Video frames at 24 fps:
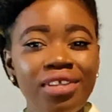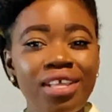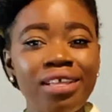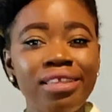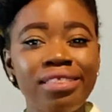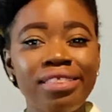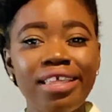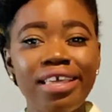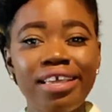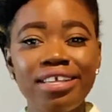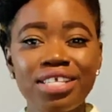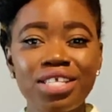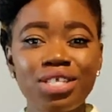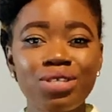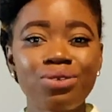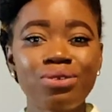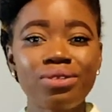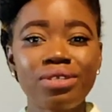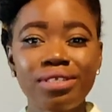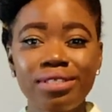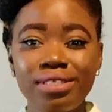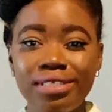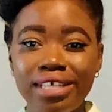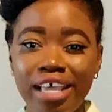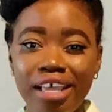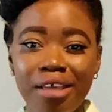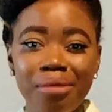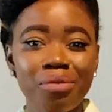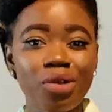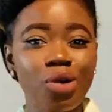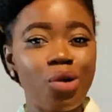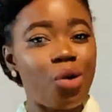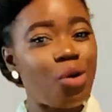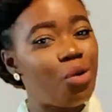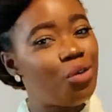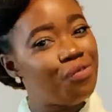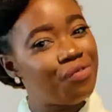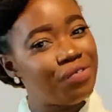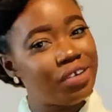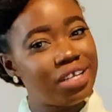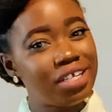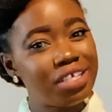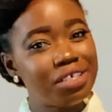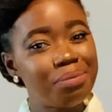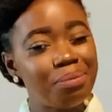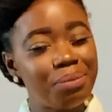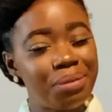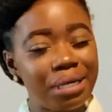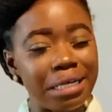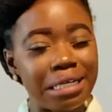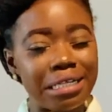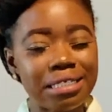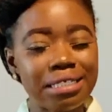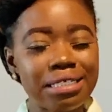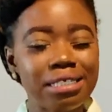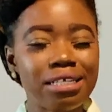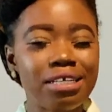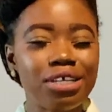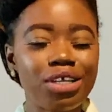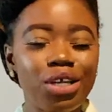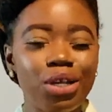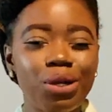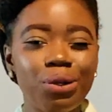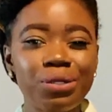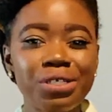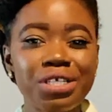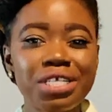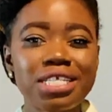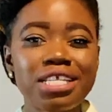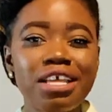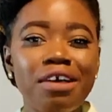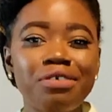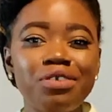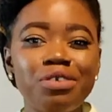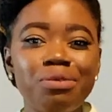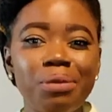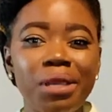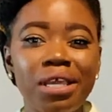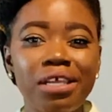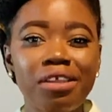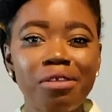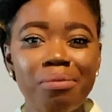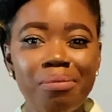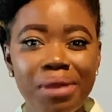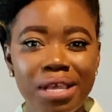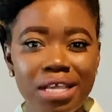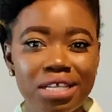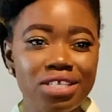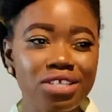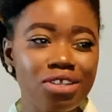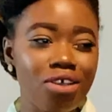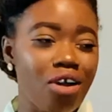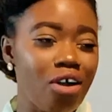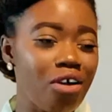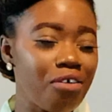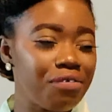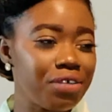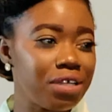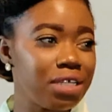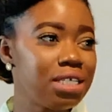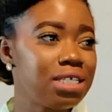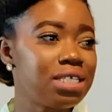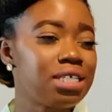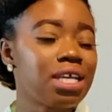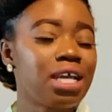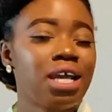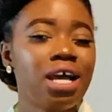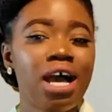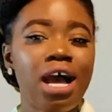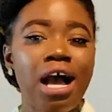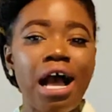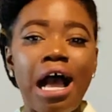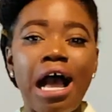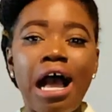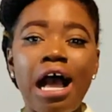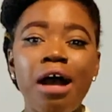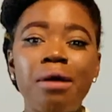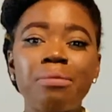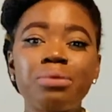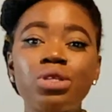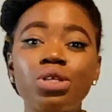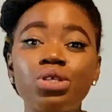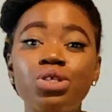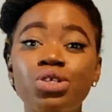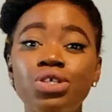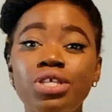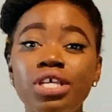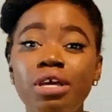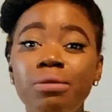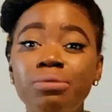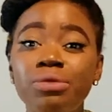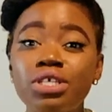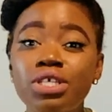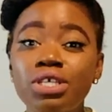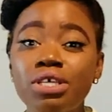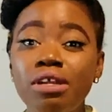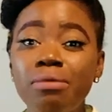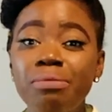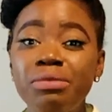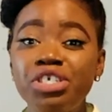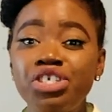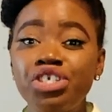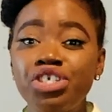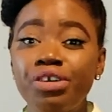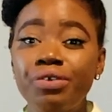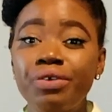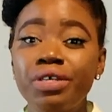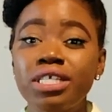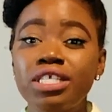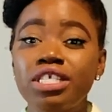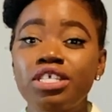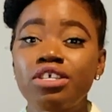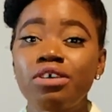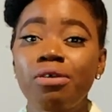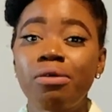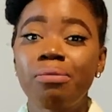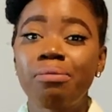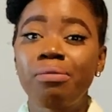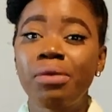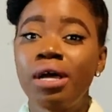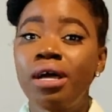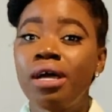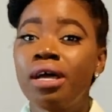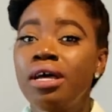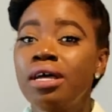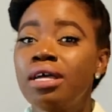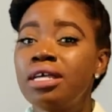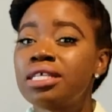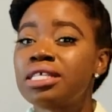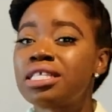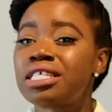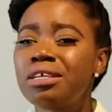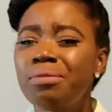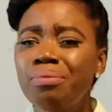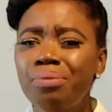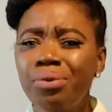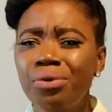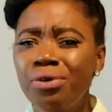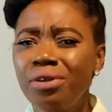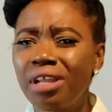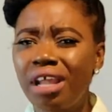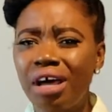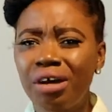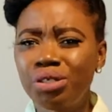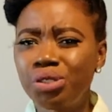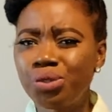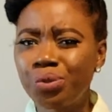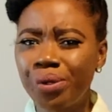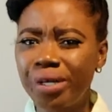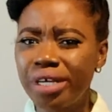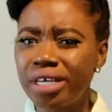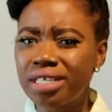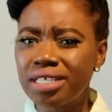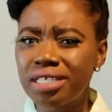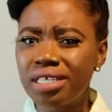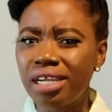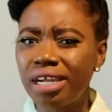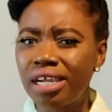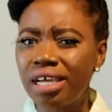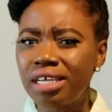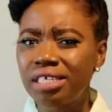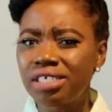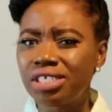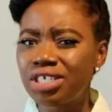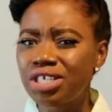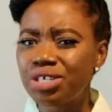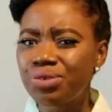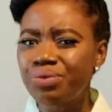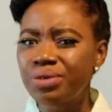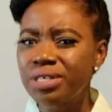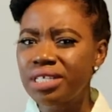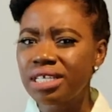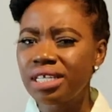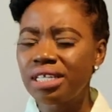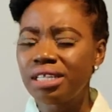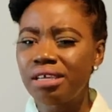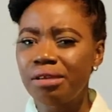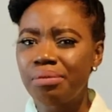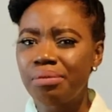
thanks to the damn COVID. But you know, we just have to make the best of it. So today I'm just going to be sharing some simple loungewears that I just recently